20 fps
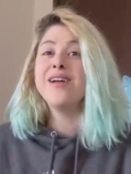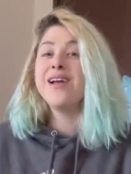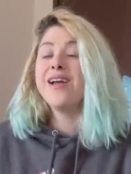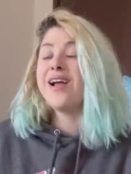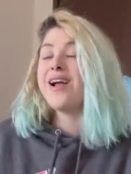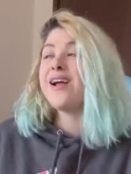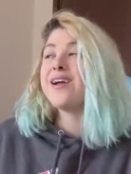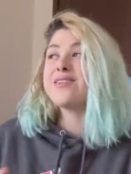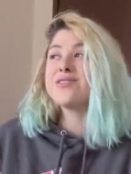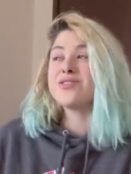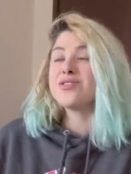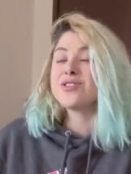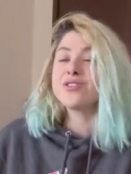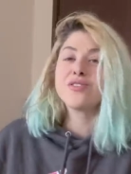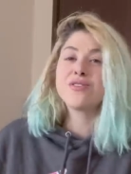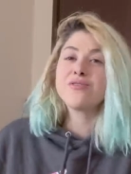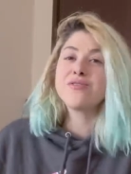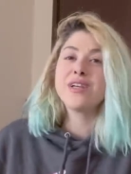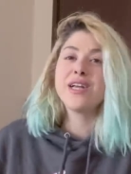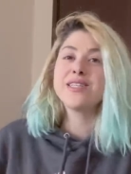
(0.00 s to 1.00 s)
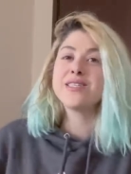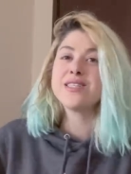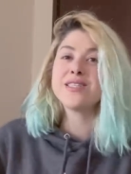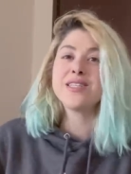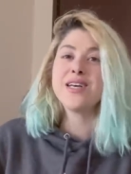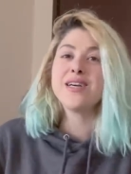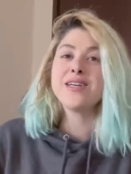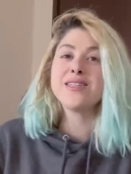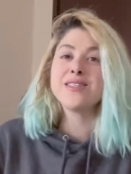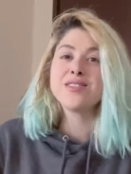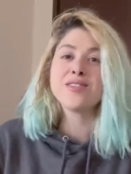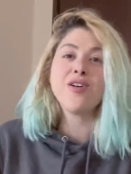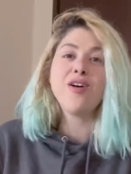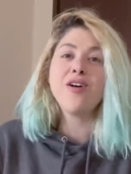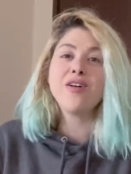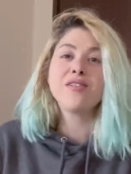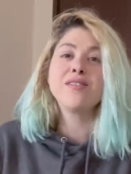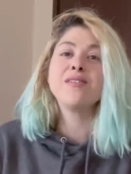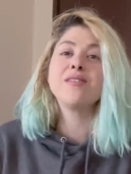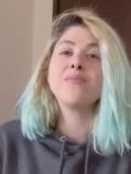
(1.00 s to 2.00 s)
and just create designs
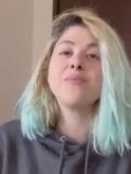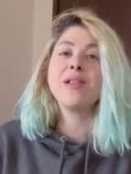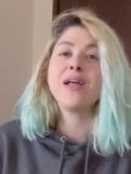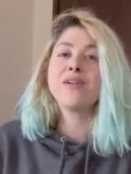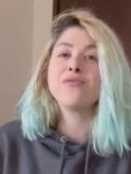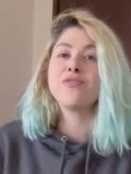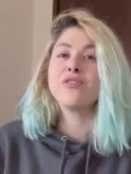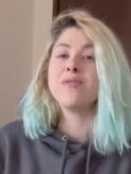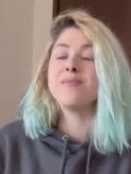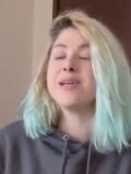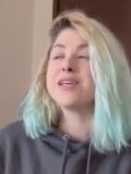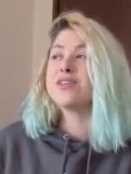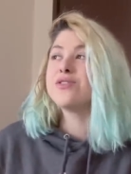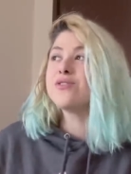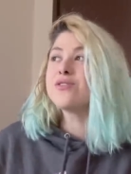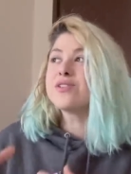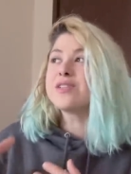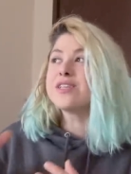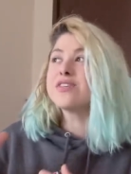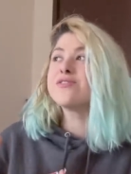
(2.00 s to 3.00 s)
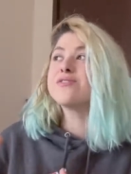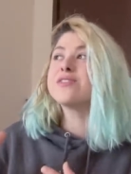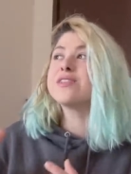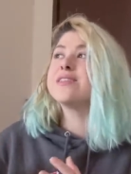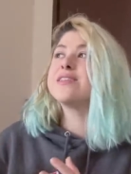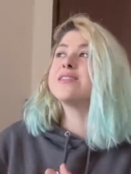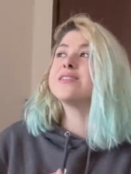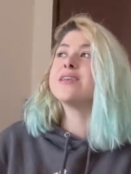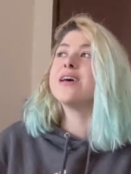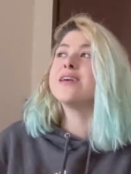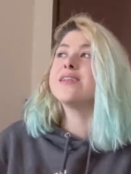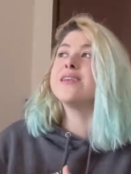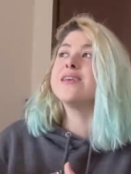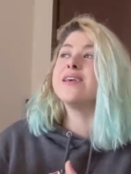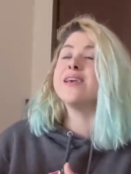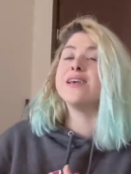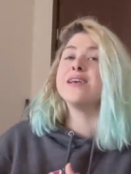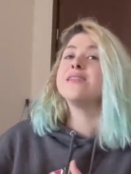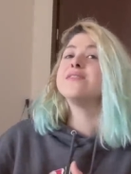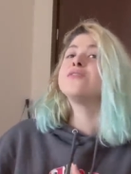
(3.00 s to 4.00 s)
on the platform. Like, you're literally designing
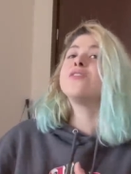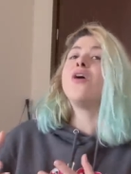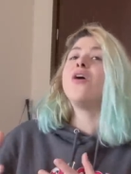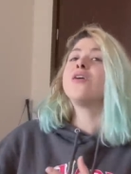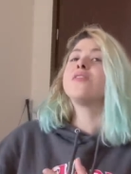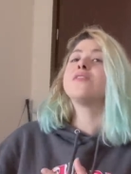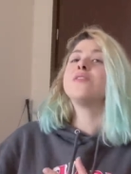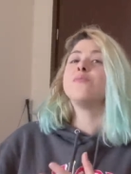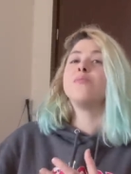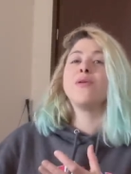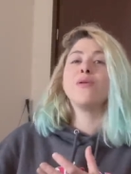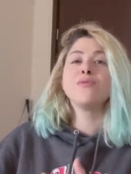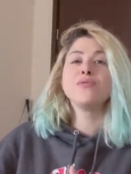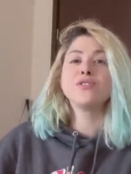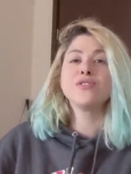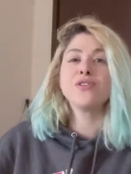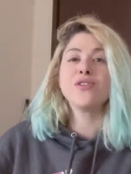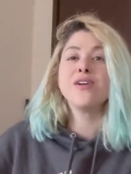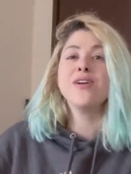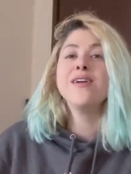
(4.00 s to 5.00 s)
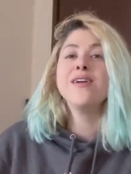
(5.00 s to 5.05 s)
it on the poster